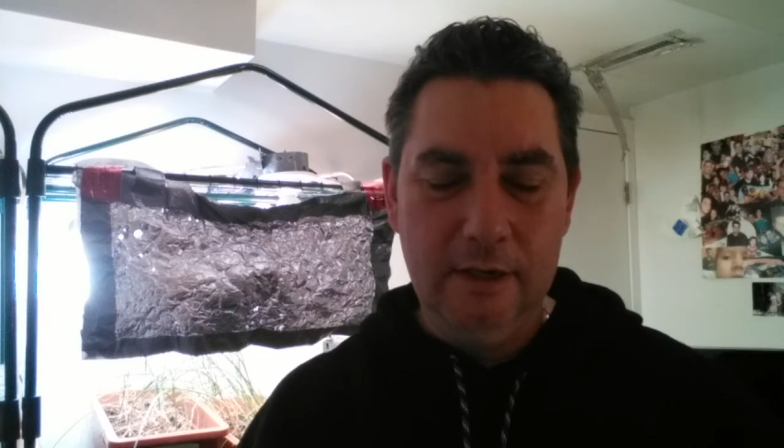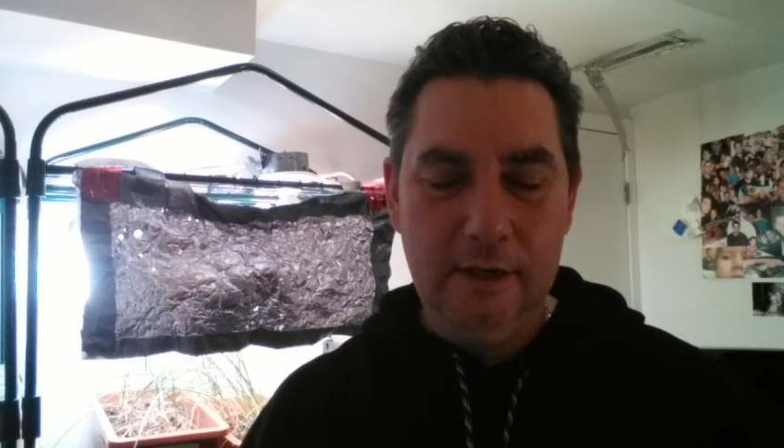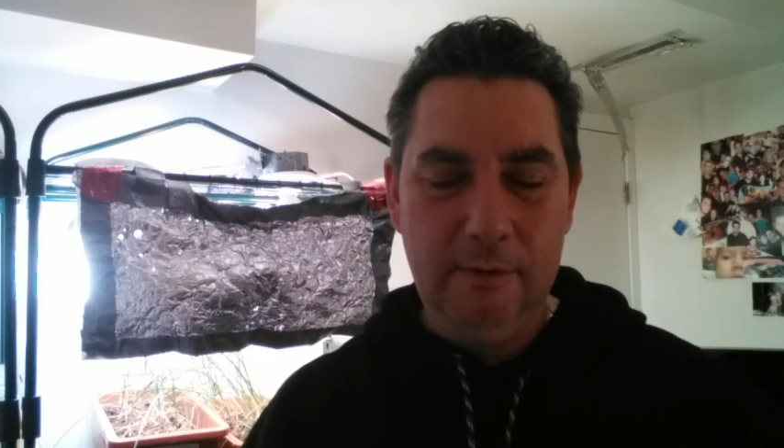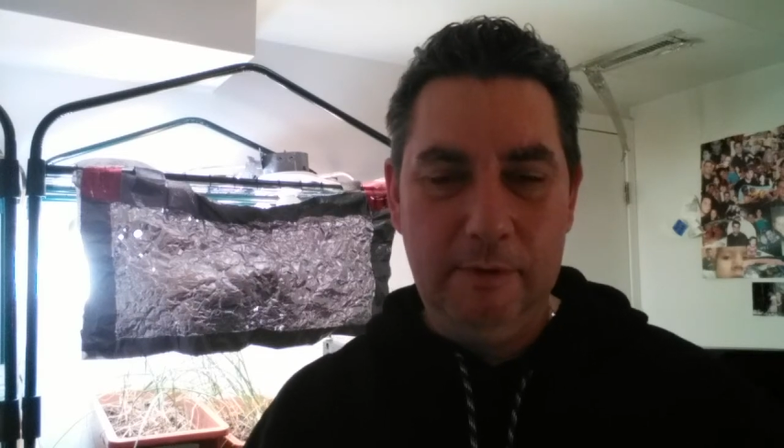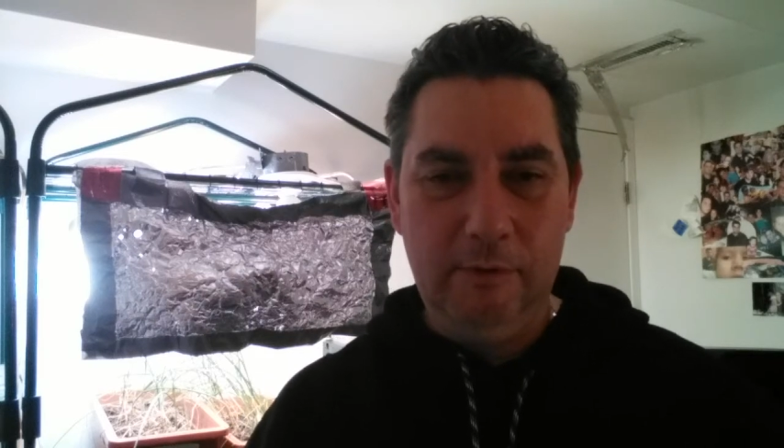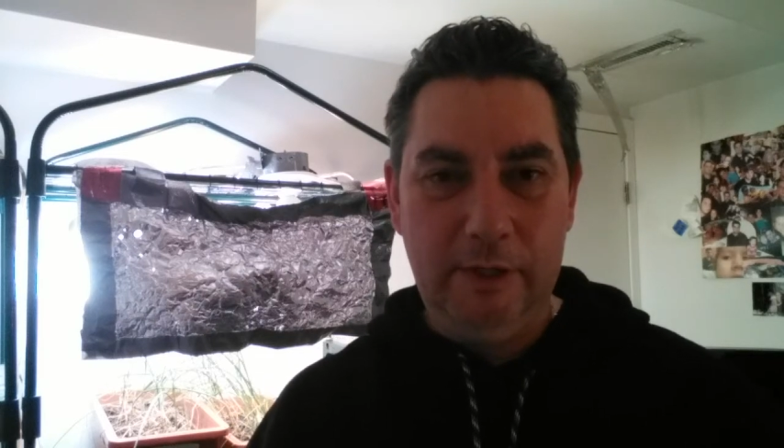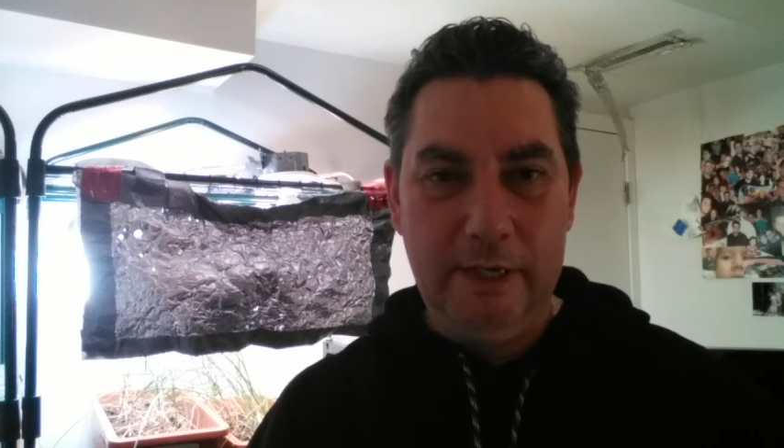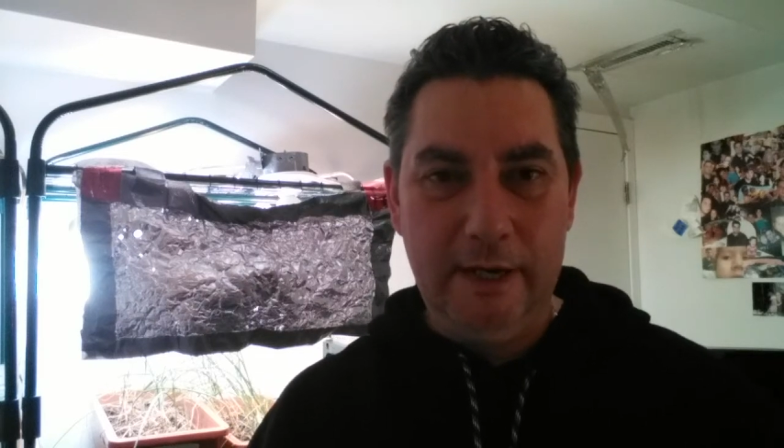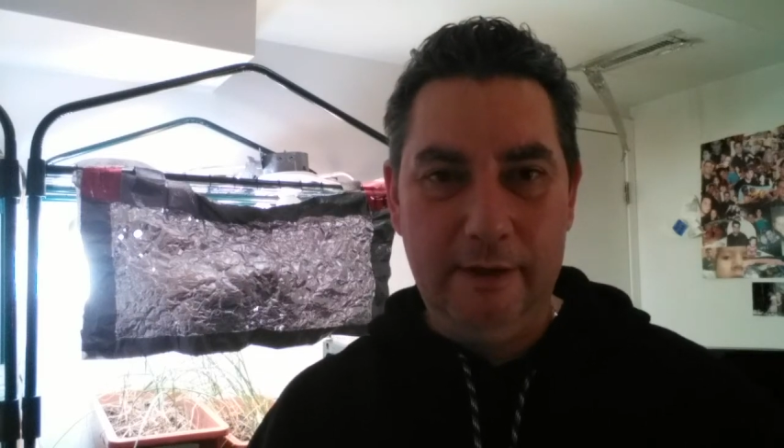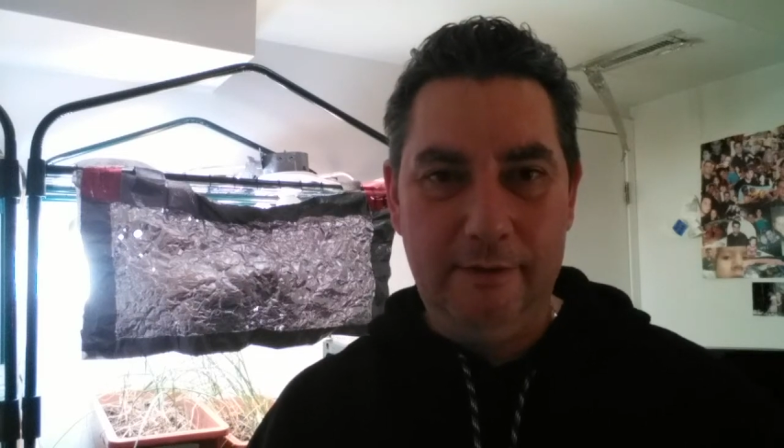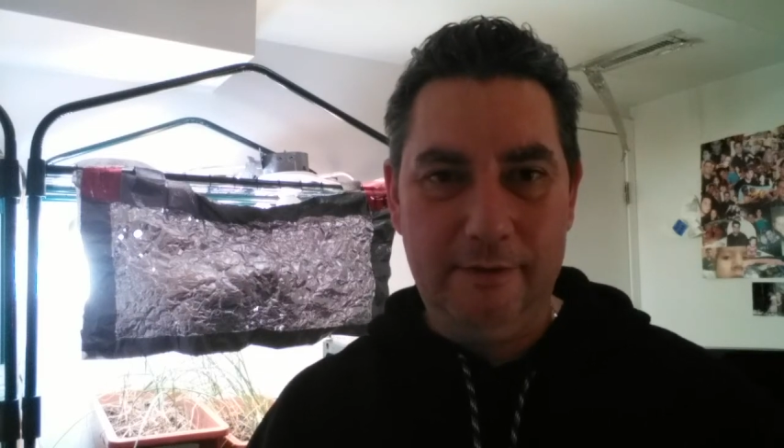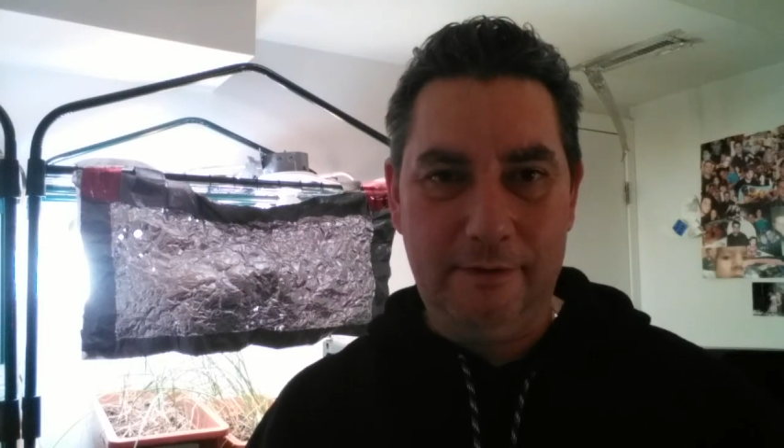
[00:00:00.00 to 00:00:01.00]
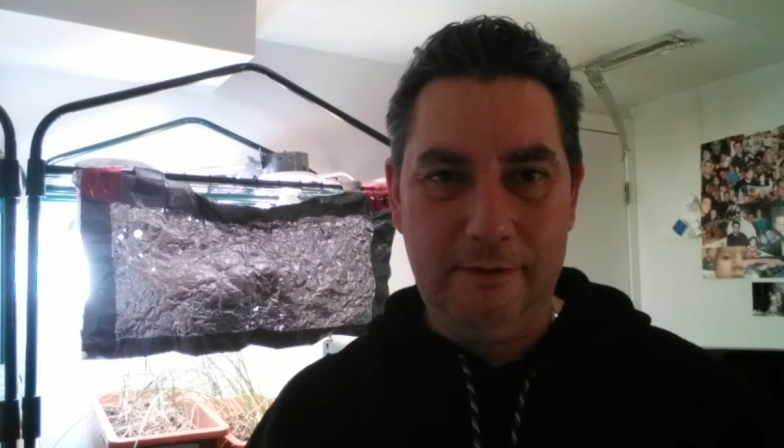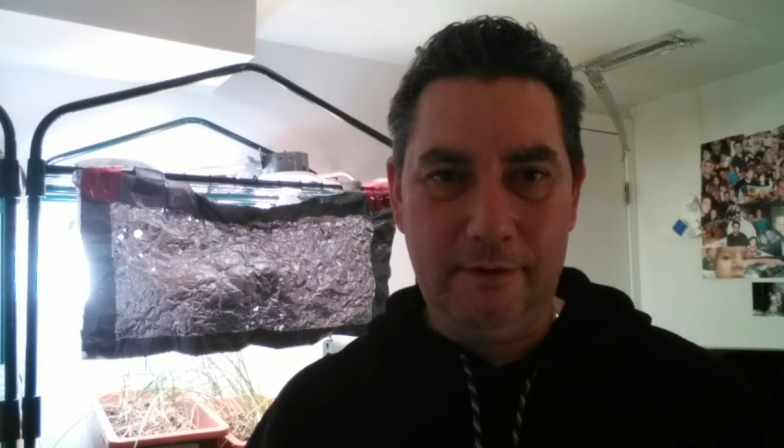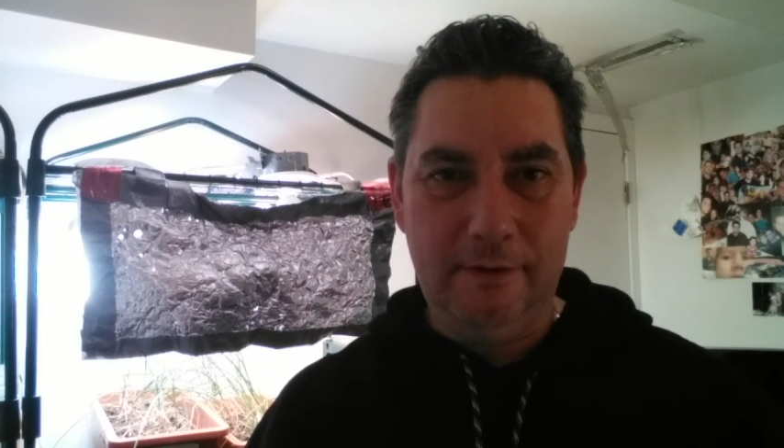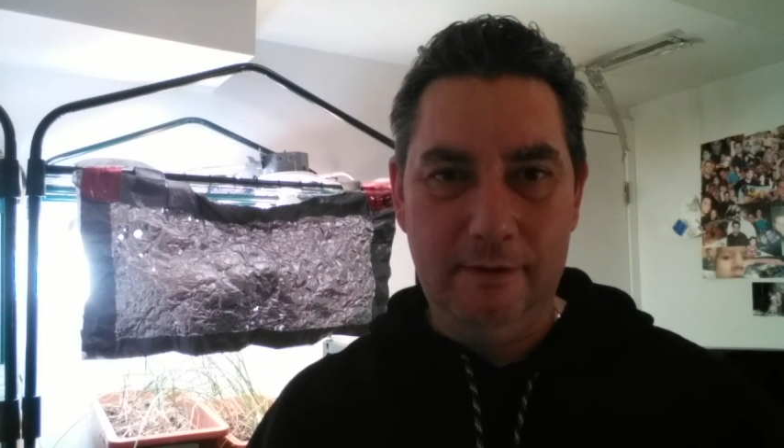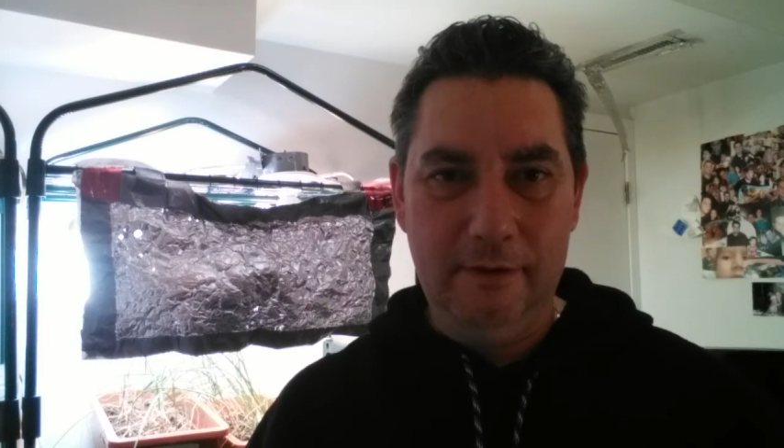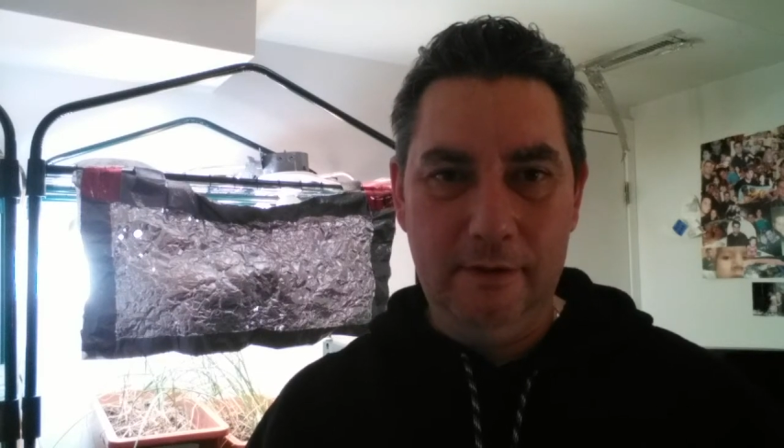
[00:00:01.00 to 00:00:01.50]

it'd be really nice just to